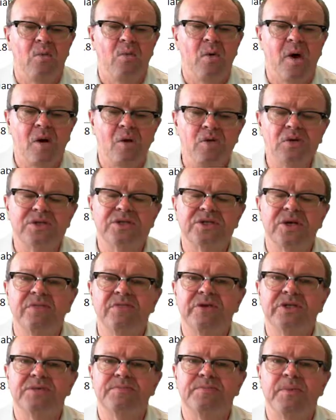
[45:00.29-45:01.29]
while
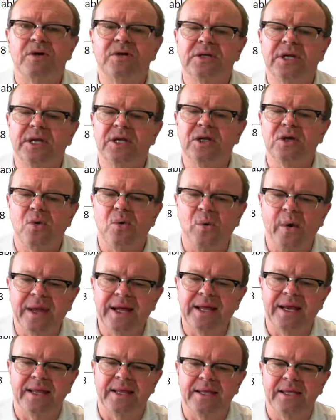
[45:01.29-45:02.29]
also responding
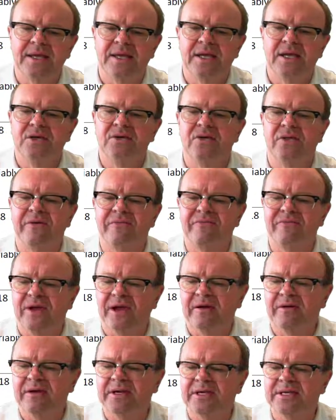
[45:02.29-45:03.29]
quickly to the
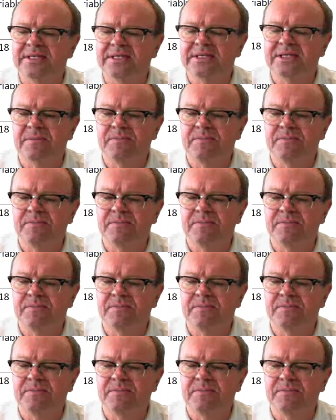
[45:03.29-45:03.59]
various